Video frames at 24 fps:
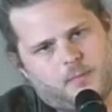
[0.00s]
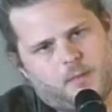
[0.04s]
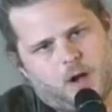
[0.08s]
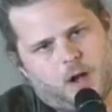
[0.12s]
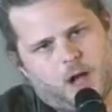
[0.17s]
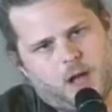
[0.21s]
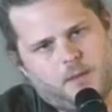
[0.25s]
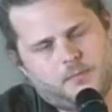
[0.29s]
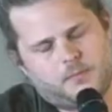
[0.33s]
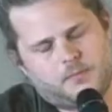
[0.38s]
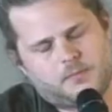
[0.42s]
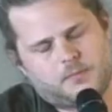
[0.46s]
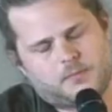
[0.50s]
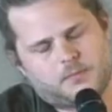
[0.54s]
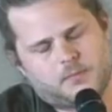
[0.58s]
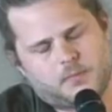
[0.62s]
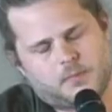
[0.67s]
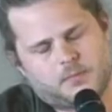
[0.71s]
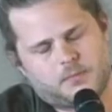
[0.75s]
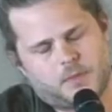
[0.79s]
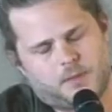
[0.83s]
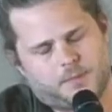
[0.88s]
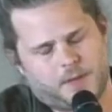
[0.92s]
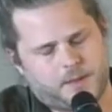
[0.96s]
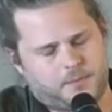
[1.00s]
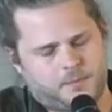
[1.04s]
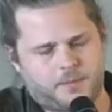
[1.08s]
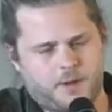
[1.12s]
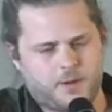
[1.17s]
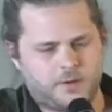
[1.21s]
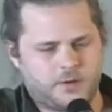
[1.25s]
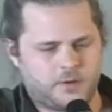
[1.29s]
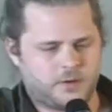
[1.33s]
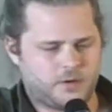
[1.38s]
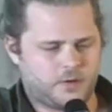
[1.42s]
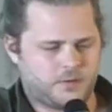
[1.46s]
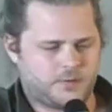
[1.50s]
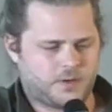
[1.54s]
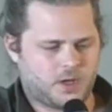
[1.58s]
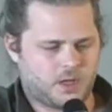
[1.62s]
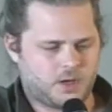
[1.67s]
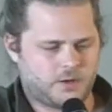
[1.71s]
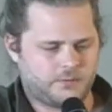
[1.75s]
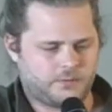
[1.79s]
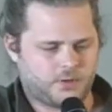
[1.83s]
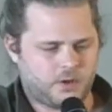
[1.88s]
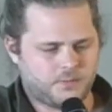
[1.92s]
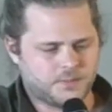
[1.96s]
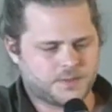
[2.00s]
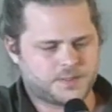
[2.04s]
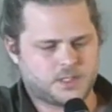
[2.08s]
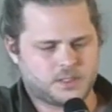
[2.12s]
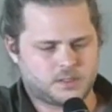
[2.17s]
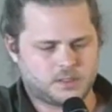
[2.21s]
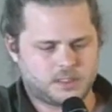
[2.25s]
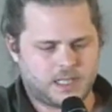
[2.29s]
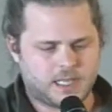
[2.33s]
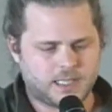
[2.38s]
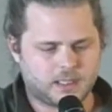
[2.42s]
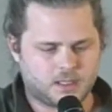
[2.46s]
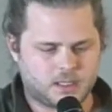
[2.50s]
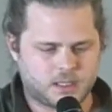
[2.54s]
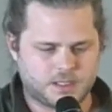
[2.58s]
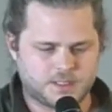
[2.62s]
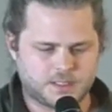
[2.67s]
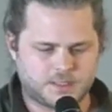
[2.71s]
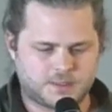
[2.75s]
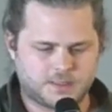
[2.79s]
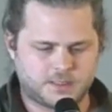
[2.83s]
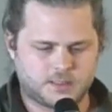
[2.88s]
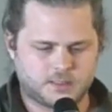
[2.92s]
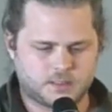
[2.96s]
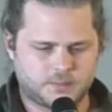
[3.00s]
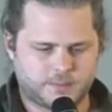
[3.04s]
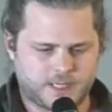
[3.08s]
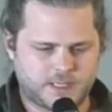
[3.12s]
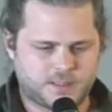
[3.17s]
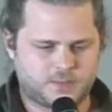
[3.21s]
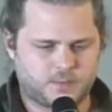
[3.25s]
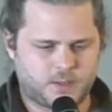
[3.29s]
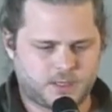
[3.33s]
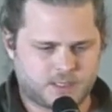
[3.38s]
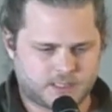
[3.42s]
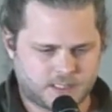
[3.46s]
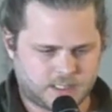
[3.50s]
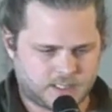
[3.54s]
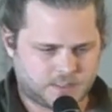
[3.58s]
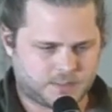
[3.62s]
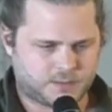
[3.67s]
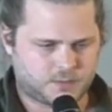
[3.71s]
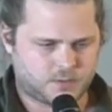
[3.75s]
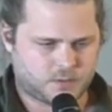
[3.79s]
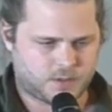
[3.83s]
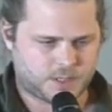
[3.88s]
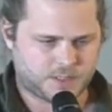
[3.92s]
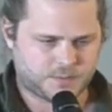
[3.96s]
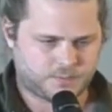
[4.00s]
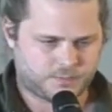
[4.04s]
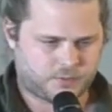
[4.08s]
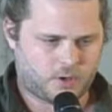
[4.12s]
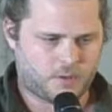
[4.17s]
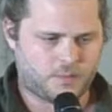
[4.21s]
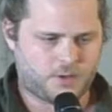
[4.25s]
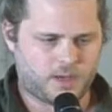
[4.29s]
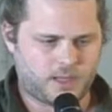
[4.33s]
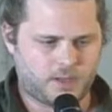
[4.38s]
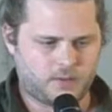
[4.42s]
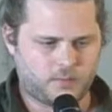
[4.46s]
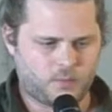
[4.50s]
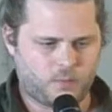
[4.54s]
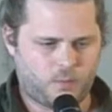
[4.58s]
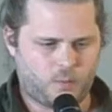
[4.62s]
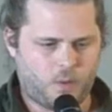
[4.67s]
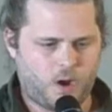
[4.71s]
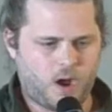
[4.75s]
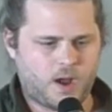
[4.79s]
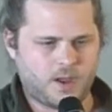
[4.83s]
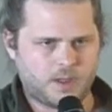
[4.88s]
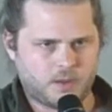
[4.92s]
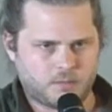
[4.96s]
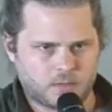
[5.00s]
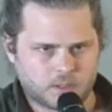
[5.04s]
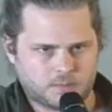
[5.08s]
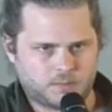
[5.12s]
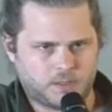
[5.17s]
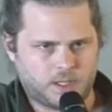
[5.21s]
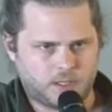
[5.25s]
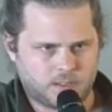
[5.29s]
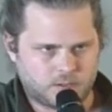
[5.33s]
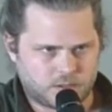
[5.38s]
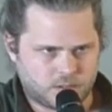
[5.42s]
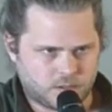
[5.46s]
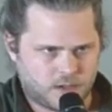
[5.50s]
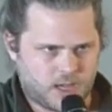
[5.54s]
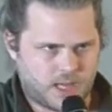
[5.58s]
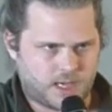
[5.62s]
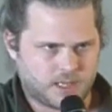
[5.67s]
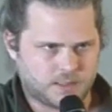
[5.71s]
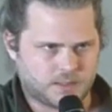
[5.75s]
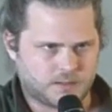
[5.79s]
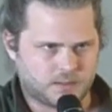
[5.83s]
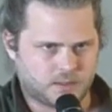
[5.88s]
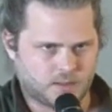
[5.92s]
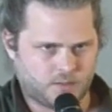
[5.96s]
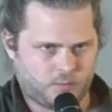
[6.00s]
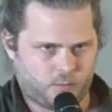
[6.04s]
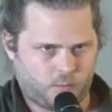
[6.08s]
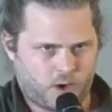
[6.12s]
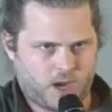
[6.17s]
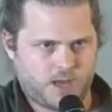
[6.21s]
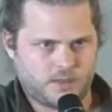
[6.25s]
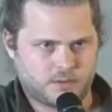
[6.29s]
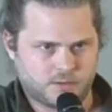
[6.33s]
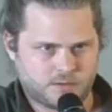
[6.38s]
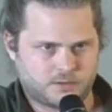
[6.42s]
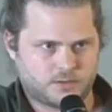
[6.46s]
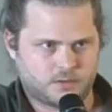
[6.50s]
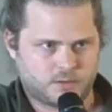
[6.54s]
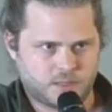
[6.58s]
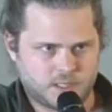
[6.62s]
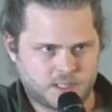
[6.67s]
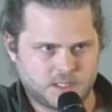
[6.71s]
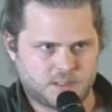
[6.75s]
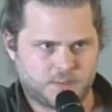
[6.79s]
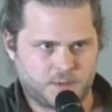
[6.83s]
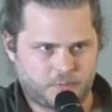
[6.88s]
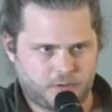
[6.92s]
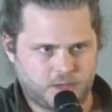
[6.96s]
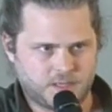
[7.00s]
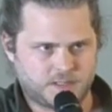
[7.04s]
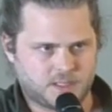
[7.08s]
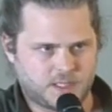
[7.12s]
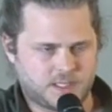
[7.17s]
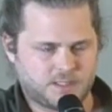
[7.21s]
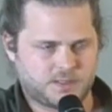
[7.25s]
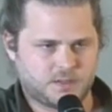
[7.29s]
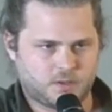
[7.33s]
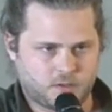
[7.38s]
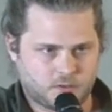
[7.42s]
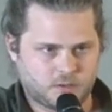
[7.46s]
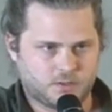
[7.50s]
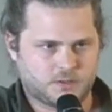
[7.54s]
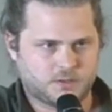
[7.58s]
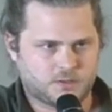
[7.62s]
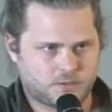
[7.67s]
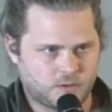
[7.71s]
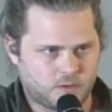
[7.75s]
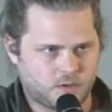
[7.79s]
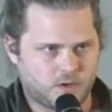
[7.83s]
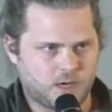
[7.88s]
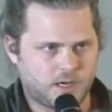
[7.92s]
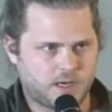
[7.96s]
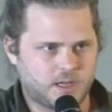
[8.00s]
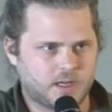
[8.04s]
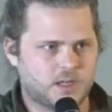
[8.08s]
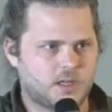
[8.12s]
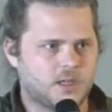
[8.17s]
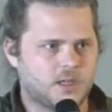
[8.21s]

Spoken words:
I'm a big proponent of kind of conversational headlines. I think the best way to tell a story is probably why you explain to your editor why the story needs to be written. It's a good story.